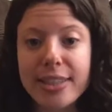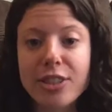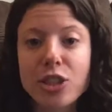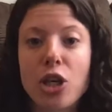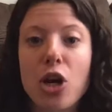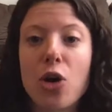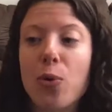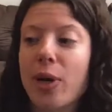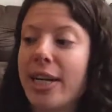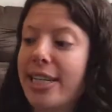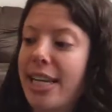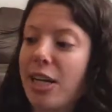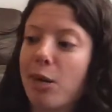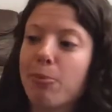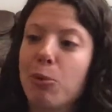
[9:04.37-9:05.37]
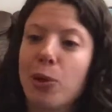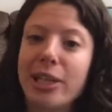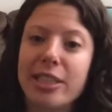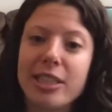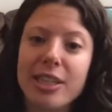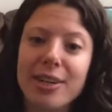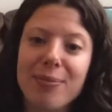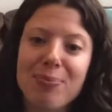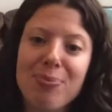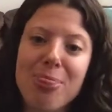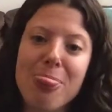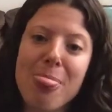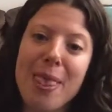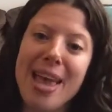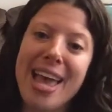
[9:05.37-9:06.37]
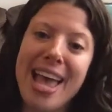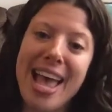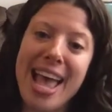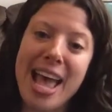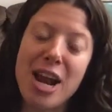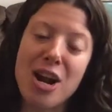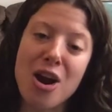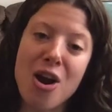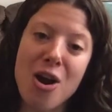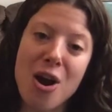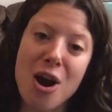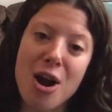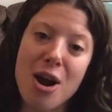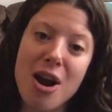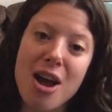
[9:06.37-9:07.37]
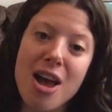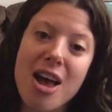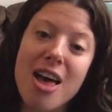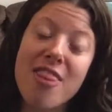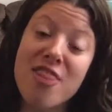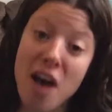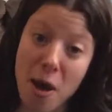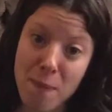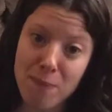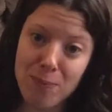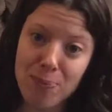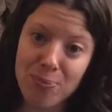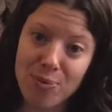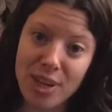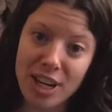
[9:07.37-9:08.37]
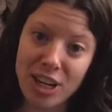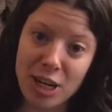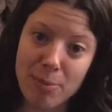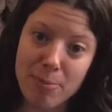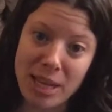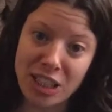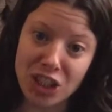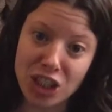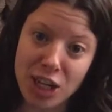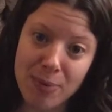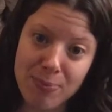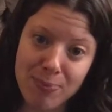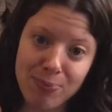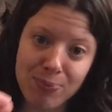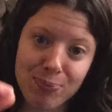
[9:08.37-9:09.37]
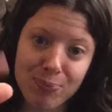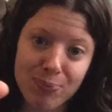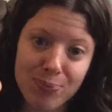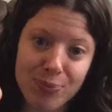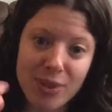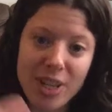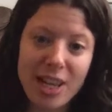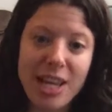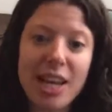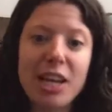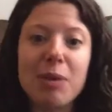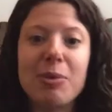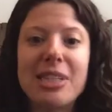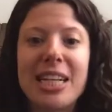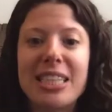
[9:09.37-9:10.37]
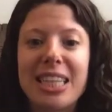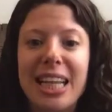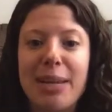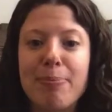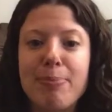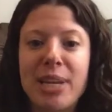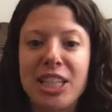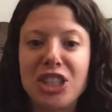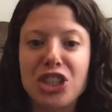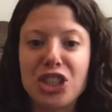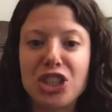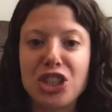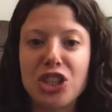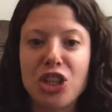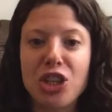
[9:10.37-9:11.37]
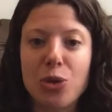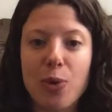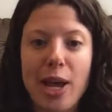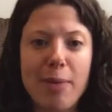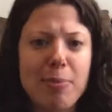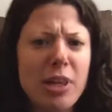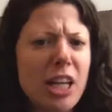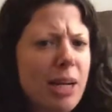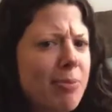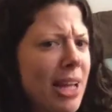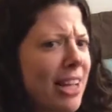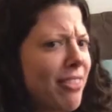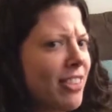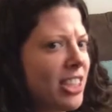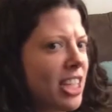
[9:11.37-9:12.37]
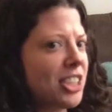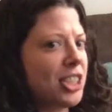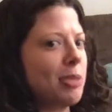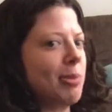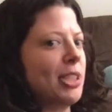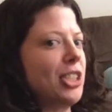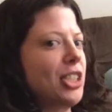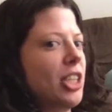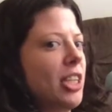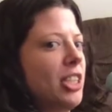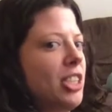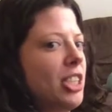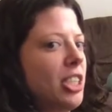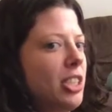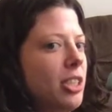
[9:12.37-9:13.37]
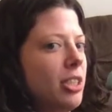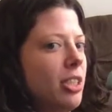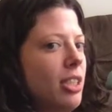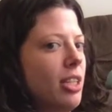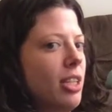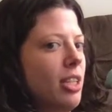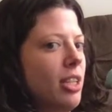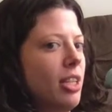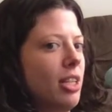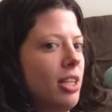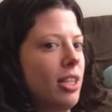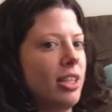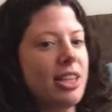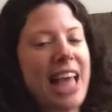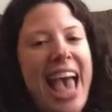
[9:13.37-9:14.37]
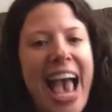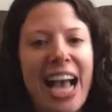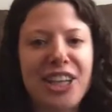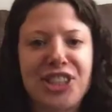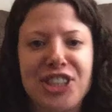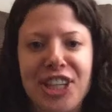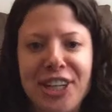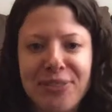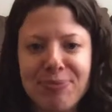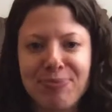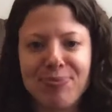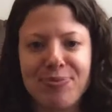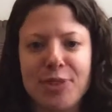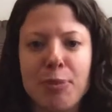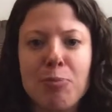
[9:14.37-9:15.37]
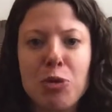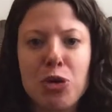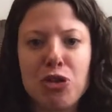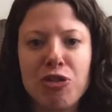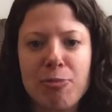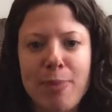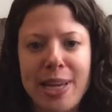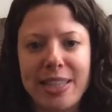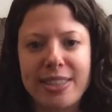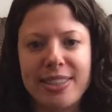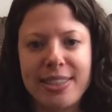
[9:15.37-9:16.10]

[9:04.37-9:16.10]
So we're going to take our pointer and our thumb and pinch them. And we tend to like pinch your shirt away. But look, I'm not even touching my shirt. It's just the action, the movement.